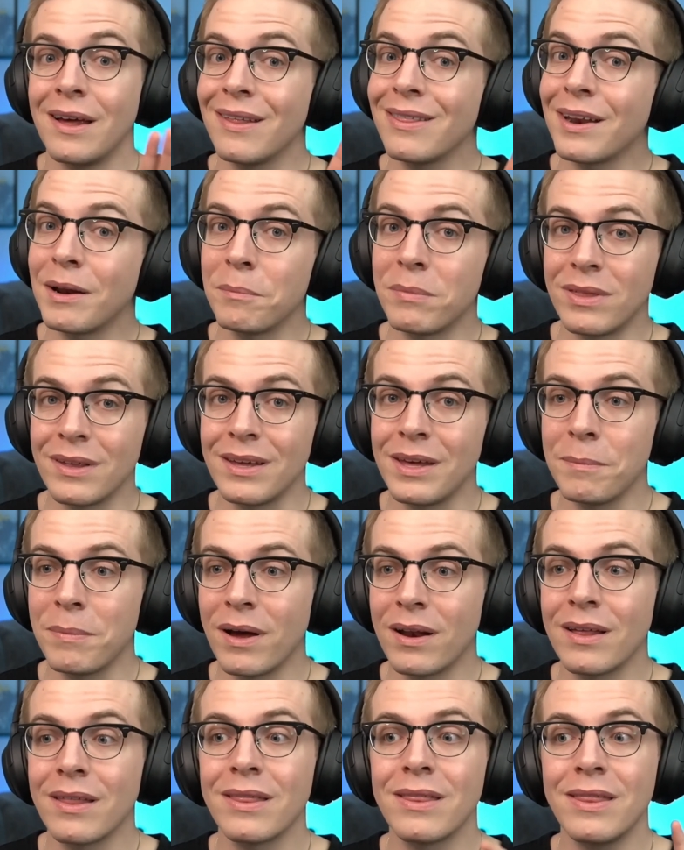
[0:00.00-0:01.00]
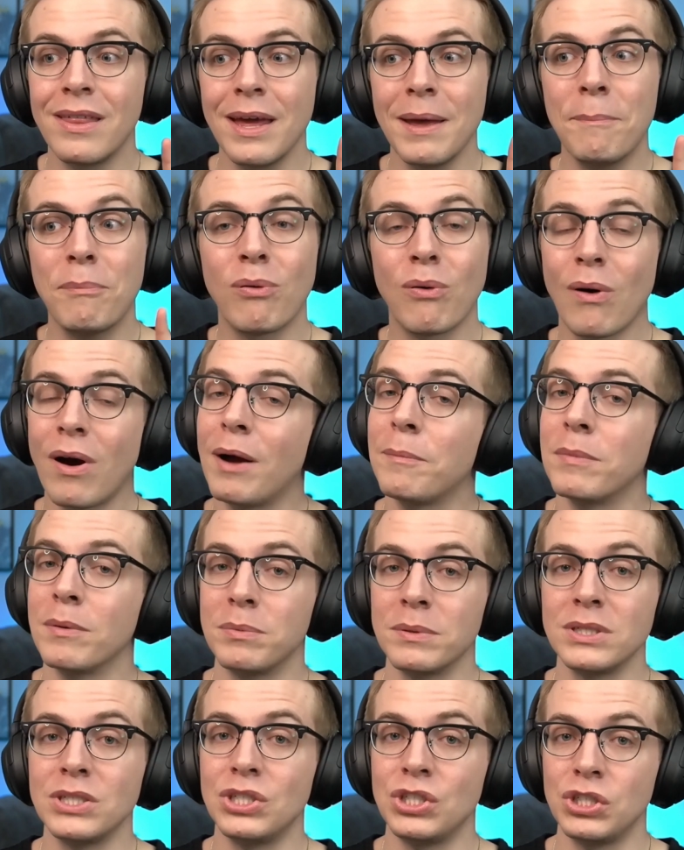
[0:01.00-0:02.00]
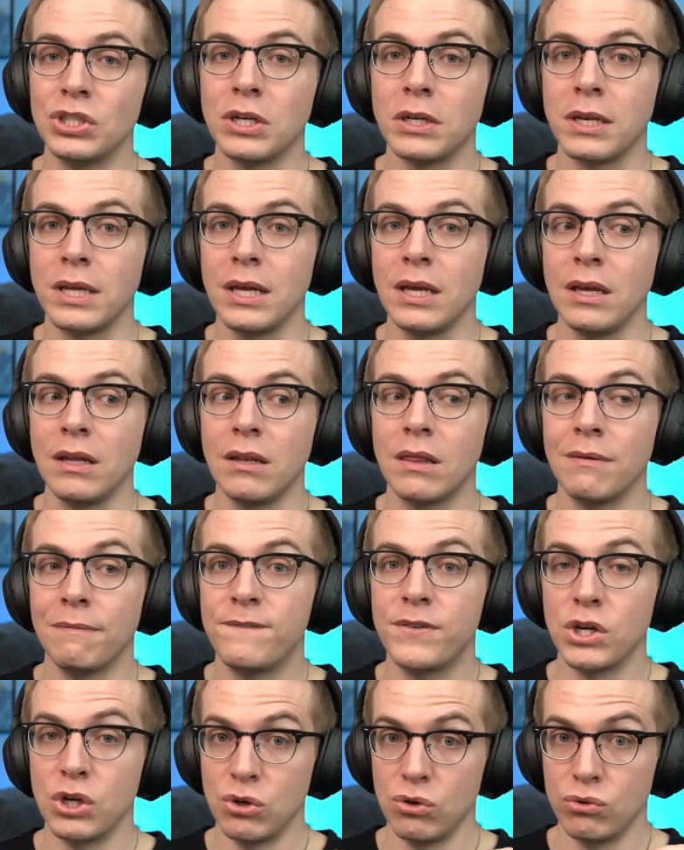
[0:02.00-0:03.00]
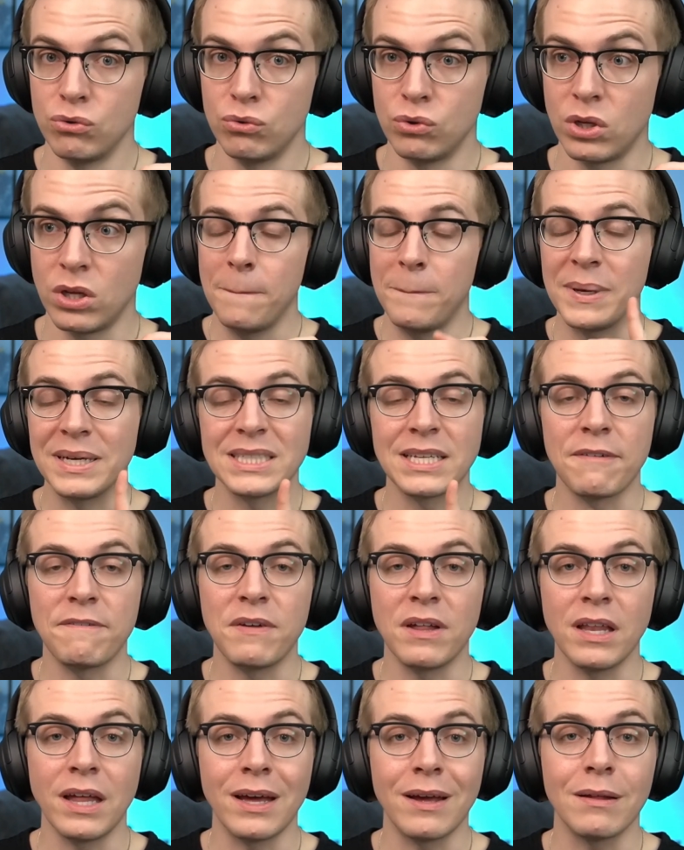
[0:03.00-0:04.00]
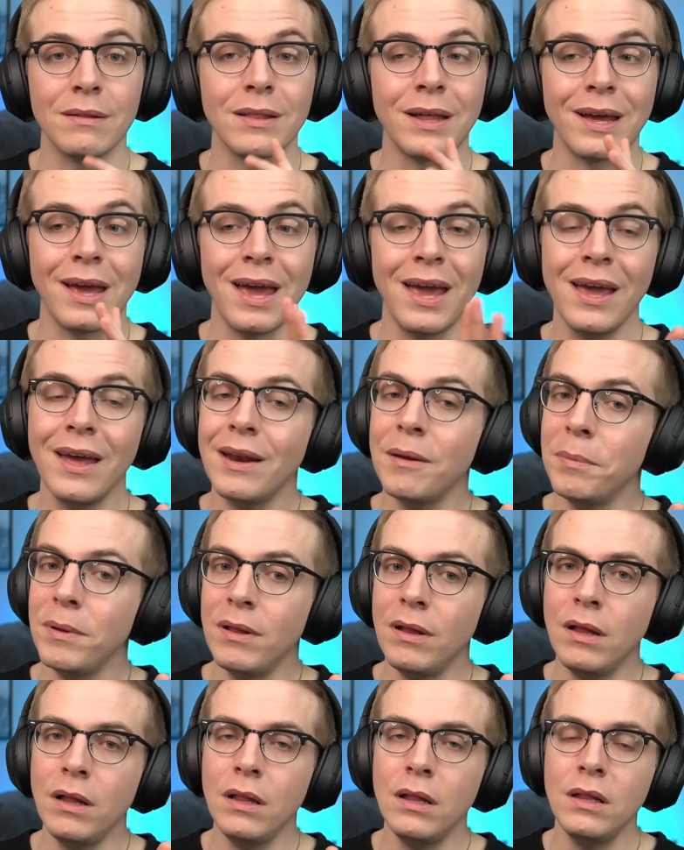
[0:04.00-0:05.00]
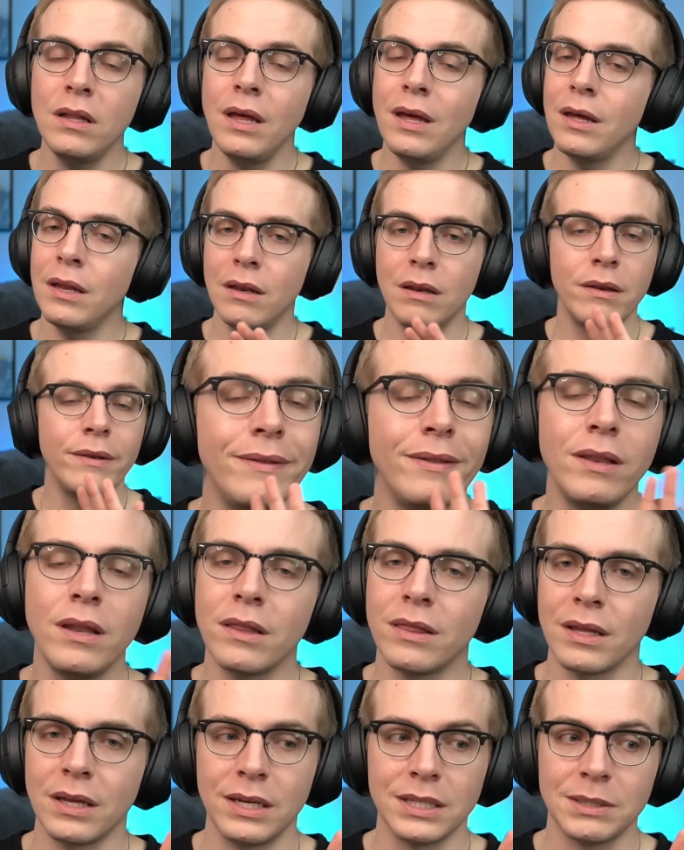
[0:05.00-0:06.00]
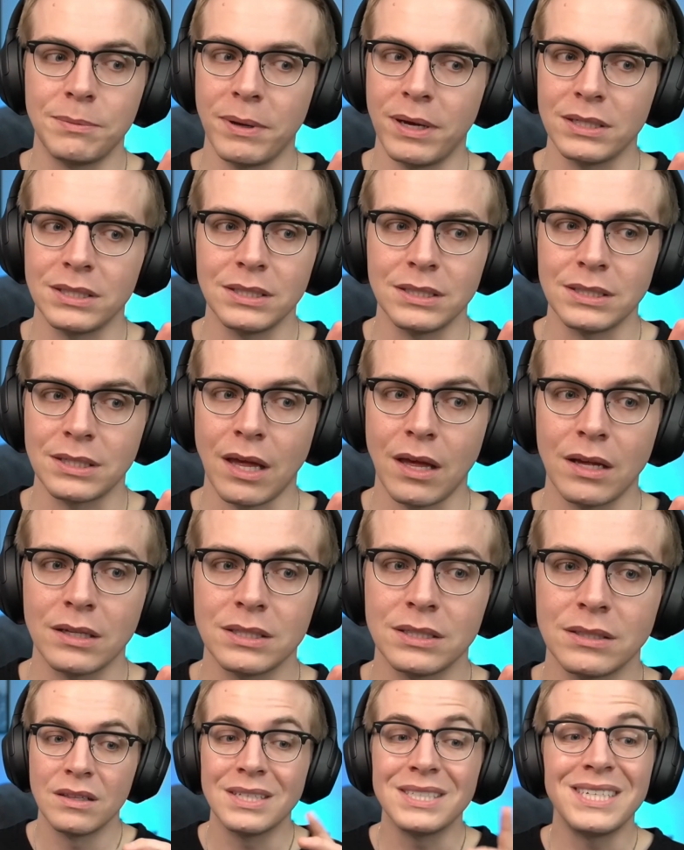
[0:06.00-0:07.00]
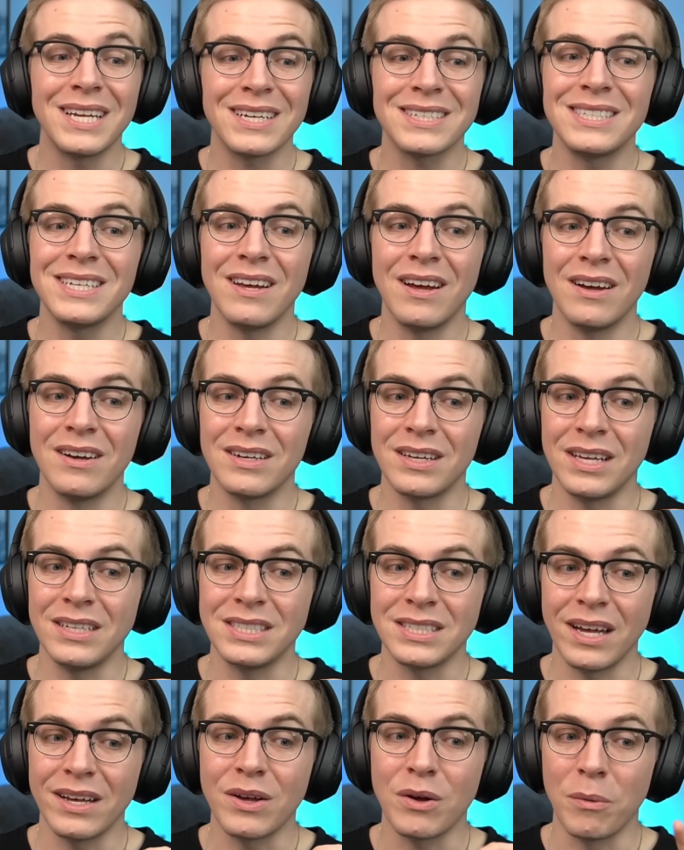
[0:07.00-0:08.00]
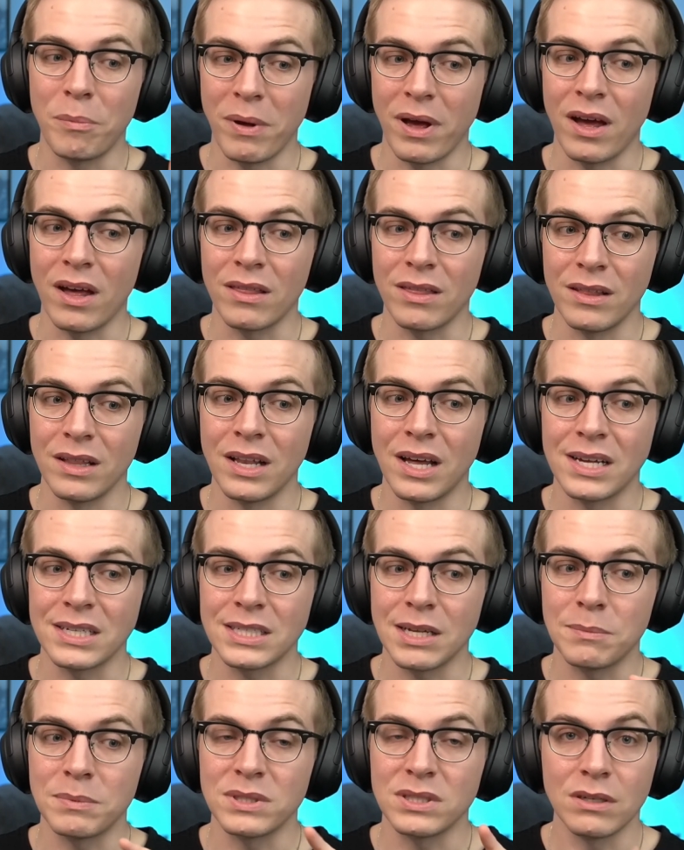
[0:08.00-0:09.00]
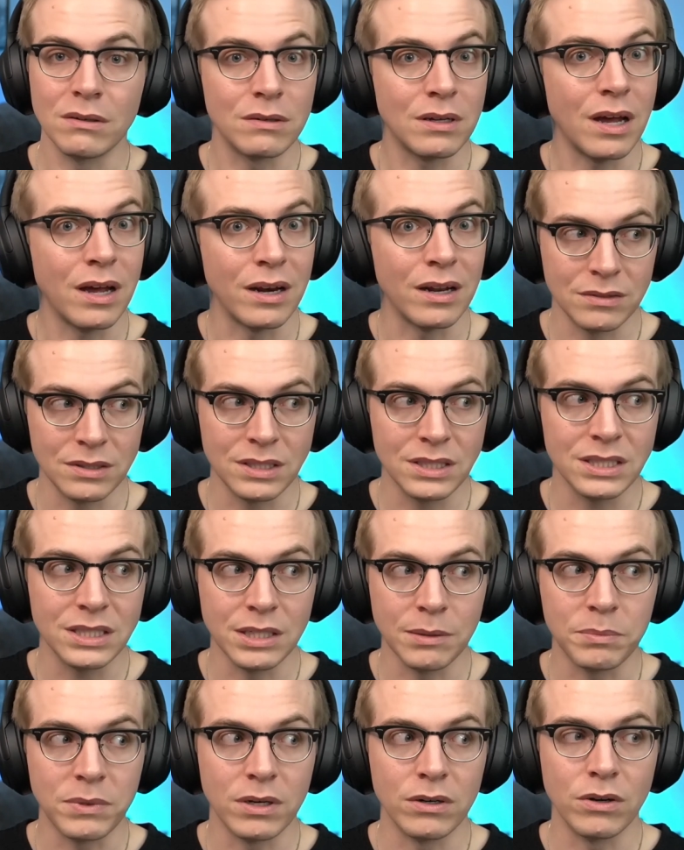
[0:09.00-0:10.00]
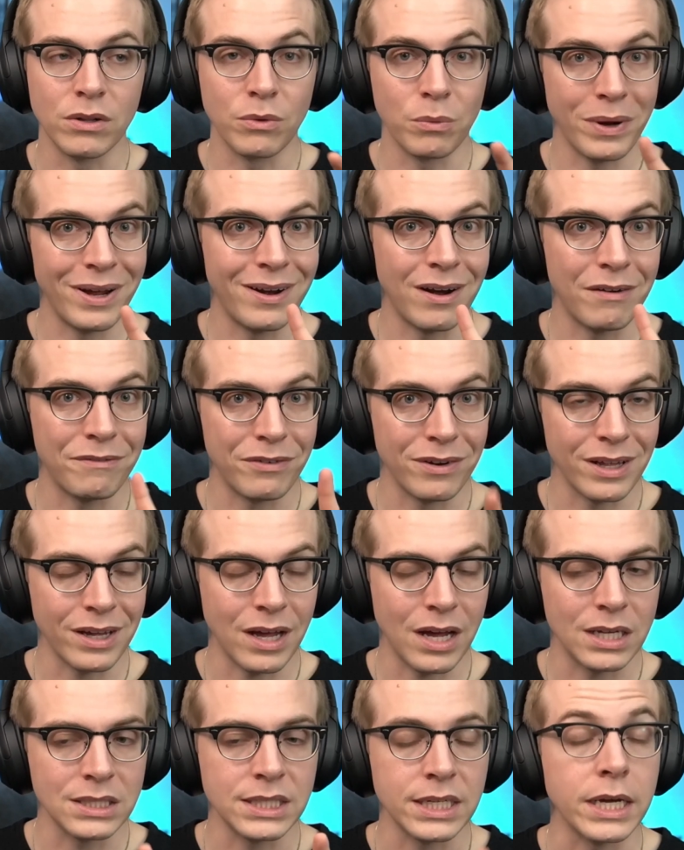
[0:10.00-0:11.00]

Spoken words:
now that I'm thinking about it, they probably should eat the food. Because I feel like Hannibal, nothing gets past his ass. The sexy hunky psychopath in the last episode kind of slipped under the radar for like a hot